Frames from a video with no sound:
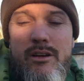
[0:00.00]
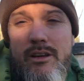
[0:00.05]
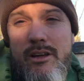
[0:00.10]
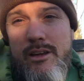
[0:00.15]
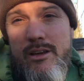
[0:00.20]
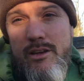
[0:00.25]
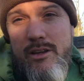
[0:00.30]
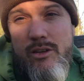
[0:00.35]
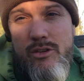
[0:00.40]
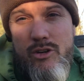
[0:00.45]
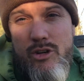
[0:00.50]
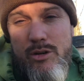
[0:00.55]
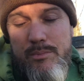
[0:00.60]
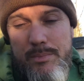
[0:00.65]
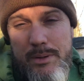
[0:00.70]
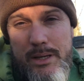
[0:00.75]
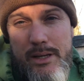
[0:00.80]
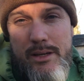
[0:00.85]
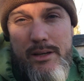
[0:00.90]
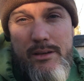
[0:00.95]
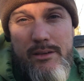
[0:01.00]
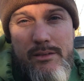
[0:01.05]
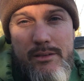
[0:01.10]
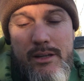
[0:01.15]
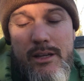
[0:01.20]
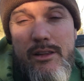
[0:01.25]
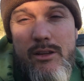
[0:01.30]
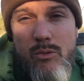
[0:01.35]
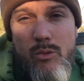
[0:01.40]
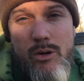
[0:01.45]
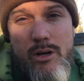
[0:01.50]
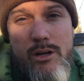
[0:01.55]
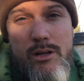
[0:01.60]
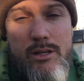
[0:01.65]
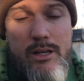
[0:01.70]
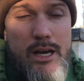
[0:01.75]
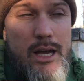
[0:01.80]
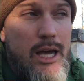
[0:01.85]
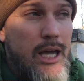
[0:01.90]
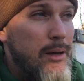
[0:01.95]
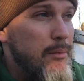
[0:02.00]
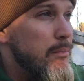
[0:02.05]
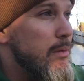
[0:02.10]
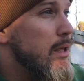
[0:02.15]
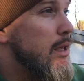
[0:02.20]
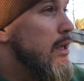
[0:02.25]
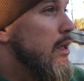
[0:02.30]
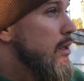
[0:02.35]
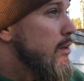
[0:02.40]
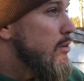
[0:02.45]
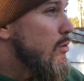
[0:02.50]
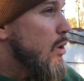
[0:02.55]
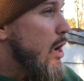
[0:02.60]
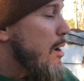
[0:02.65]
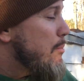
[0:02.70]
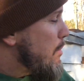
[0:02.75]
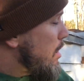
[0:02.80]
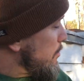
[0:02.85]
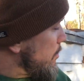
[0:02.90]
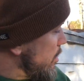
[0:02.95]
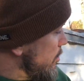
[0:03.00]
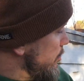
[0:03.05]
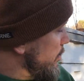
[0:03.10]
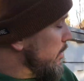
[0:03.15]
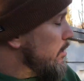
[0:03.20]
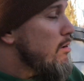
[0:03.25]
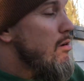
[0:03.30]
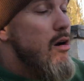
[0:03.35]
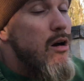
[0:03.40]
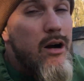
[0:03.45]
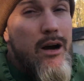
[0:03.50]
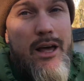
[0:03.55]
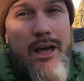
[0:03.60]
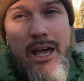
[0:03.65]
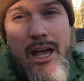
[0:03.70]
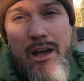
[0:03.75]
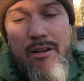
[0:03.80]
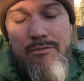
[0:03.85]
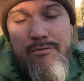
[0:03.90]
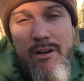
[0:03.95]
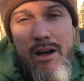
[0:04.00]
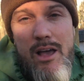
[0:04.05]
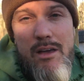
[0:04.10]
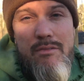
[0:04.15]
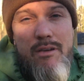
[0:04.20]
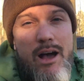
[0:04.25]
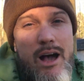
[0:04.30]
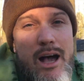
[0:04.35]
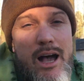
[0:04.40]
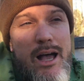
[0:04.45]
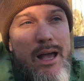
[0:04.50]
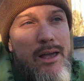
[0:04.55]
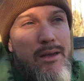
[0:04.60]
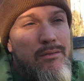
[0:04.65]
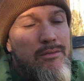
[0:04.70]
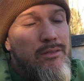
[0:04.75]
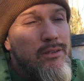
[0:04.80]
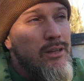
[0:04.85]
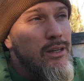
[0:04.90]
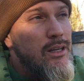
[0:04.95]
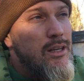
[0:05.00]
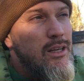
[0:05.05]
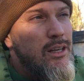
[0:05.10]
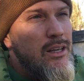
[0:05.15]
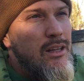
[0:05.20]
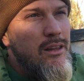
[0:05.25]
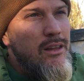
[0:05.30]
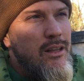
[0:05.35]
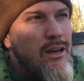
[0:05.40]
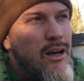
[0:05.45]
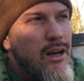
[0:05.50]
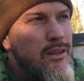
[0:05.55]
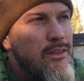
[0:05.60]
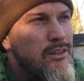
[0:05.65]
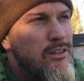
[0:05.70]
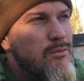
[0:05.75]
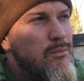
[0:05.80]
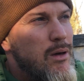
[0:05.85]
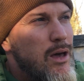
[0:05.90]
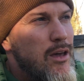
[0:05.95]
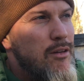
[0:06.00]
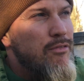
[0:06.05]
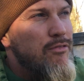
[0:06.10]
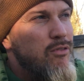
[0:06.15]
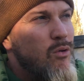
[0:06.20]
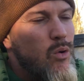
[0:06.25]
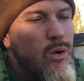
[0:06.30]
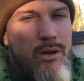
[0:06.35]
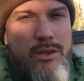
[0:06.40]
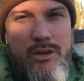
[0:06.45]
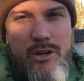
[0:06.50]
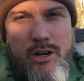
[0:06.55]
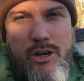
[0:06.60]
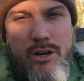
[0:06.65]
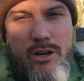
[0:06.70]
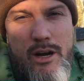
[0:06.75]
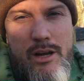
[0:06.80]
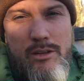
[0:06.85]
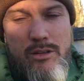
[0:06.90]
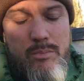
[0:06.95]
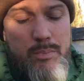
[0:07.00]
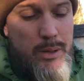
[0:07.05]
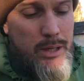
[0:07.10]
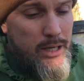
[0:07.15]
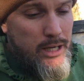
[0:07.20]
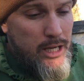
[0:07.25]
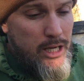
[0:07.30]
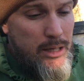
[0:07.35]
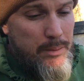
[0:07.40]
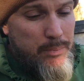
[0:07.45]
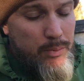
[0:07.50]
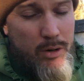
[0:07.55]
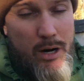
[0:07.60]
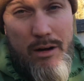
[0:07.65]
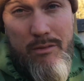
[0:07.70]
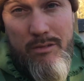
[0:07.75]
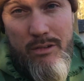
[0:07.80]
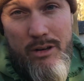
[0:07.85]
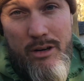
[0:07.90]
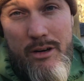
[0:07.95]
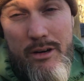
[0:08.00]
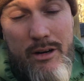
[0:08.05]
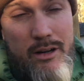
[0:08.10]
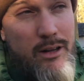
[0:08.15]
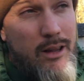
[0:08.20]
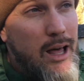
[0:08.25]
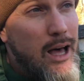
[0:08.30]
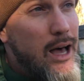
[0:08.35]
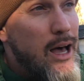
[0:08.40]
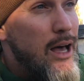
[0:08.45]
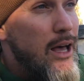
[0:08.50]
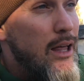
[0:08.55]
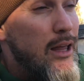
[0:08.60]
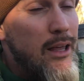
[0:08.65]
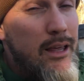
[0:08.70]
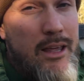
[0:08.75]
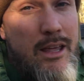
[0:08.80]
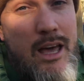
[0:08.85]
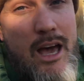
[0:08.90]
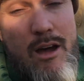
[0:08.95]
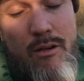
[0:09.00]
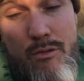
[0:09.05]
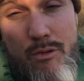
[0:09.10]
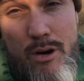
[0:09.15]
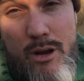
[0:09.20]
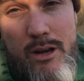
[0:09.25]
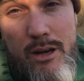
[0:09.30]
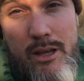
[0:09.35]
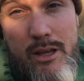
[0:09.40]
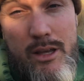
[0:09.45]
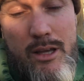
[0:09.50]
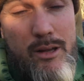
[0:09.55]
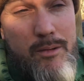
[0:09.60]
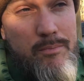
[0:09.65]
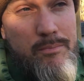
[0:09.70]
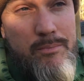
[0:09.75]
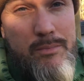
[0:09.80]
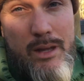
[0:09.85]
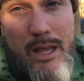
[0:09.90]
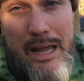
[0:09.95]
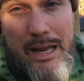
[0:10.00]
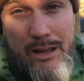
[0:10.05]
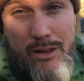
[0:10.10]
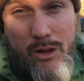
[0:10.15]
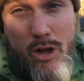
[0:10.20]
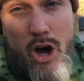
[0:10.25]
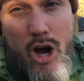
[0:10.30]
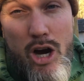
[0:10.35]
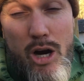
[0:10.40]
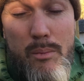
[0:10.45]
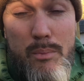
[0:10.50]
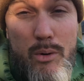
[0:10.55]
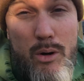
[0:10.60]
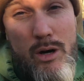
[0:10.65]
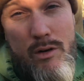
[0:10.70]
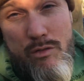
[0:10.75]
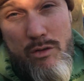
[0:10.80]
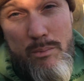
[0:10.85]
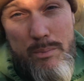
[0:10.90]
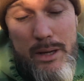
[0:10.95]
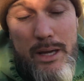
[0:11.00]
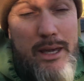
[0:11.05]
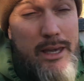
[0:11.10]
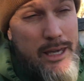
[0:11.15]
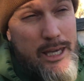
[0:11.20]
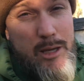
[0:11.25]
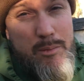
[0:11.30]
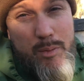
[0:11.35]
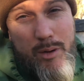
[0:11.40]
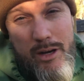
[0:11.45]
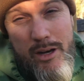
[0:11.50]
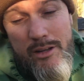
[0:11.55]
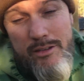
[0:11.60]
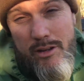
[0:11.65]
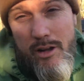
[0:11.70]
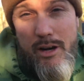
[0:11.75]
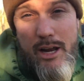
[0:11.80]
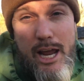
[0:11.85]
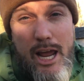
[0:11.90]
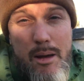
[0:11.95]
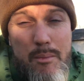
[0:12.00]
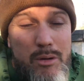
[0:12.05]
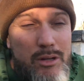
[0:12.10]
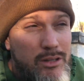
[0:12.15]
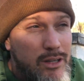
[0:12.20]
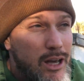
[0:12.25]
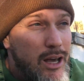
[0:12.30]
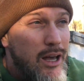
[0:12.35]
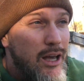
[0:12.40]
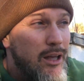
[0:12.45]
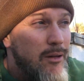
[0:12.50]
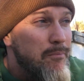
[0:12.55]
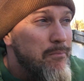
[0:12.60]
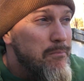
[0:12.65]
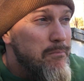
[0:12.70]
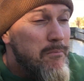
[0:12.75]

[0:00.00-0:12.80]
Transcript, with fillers: to kill your bees in the wintertime. So I'm at my bee yard. I have five hives. Uh, this is my fourth year as a beekeeper. I've learned a lot. I've written a logbook for beekeeping. It's on Amazon.